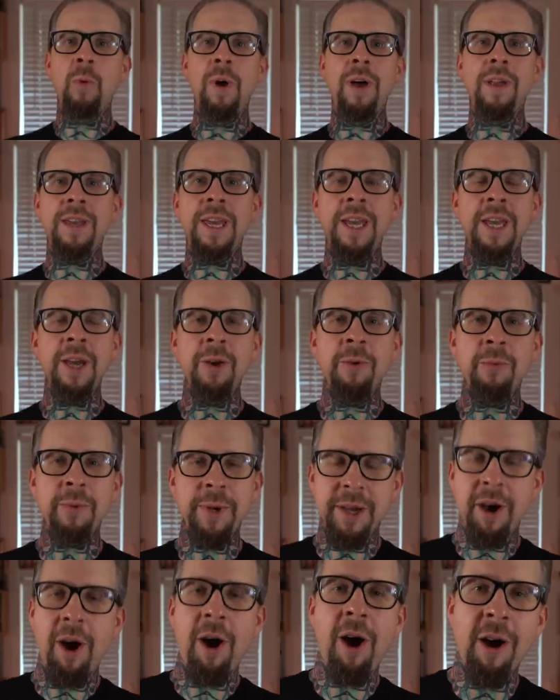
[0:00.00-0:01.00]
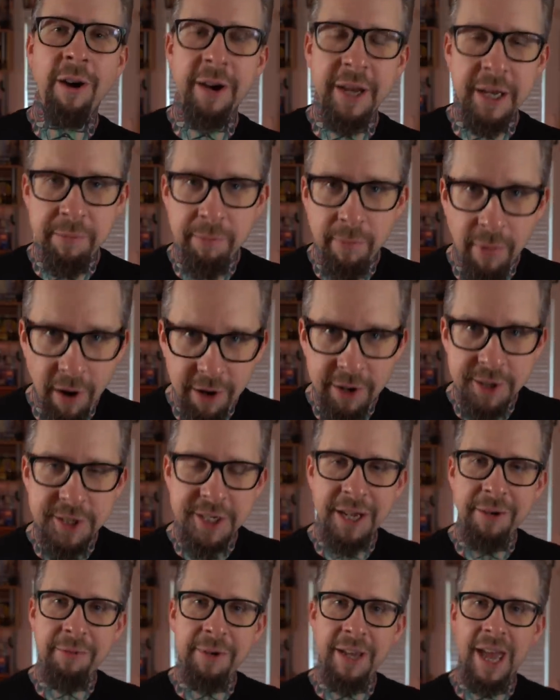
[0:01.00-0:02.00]
Well, here we are in March,
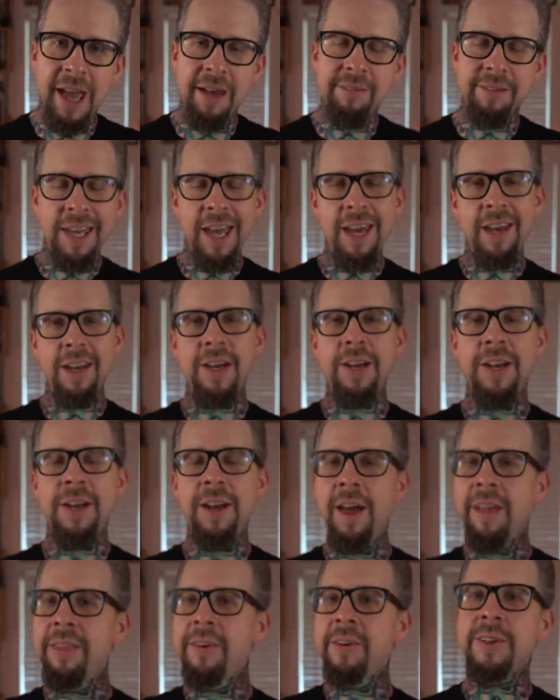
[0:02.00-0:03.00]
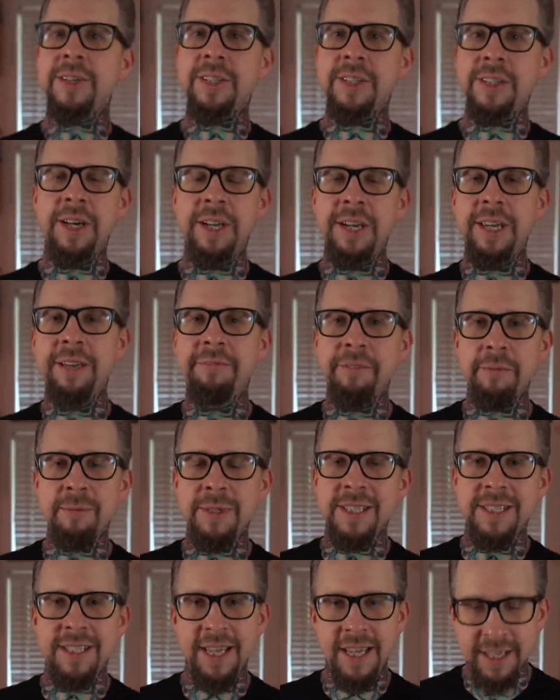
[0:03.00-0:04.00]
and we have yet another study from
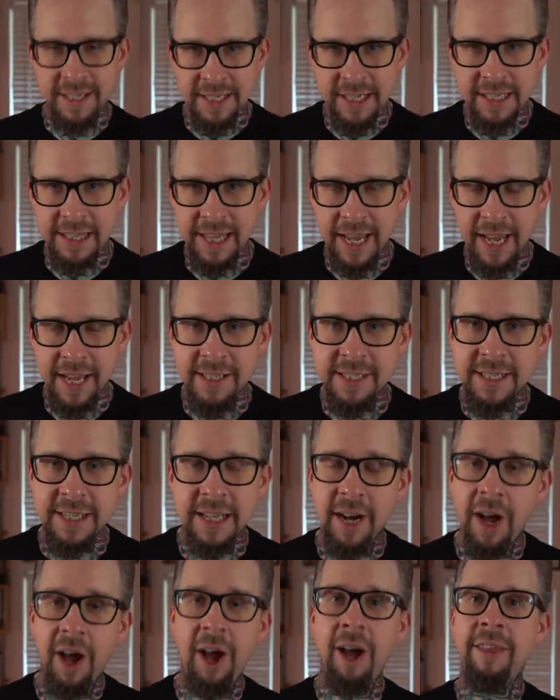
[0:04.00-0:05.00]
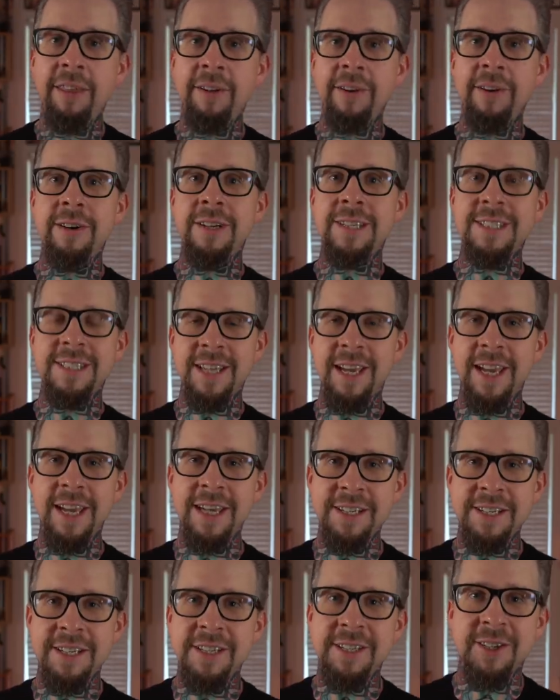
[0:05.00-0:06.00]
Stanton Glantz that other
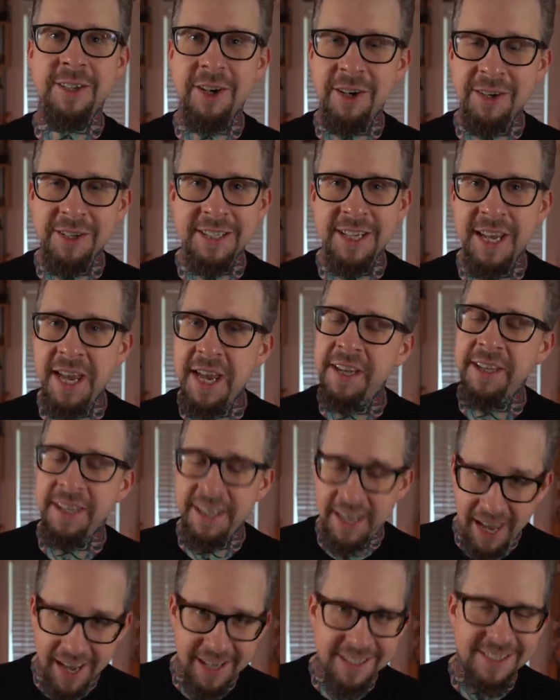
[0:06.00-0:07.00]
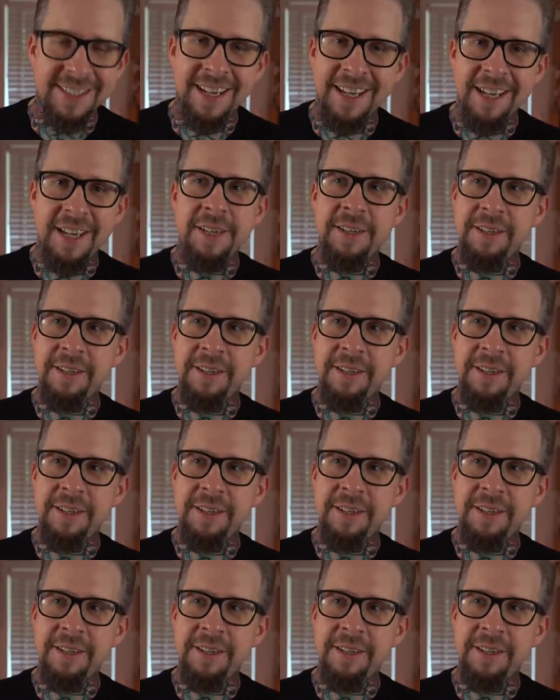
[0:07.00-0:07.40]
scientists are saying yes